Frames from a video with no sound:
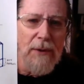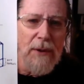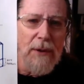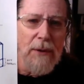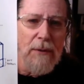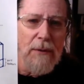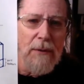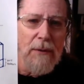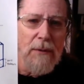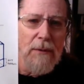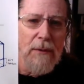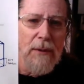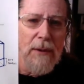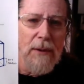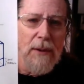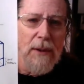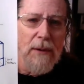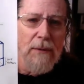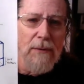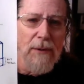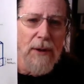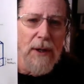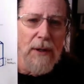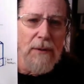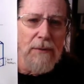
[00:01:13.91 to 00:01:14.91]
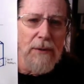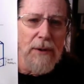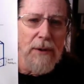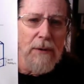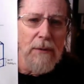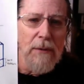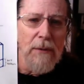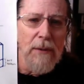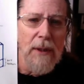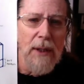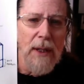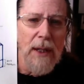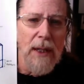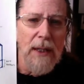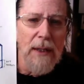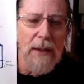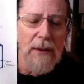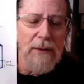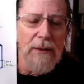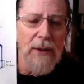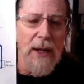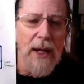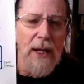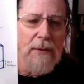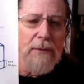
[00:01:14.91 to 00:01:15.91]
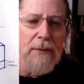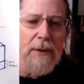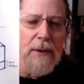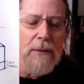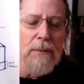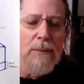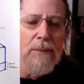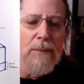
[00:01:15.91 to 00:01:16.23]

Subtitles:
view, the front view, and the side view.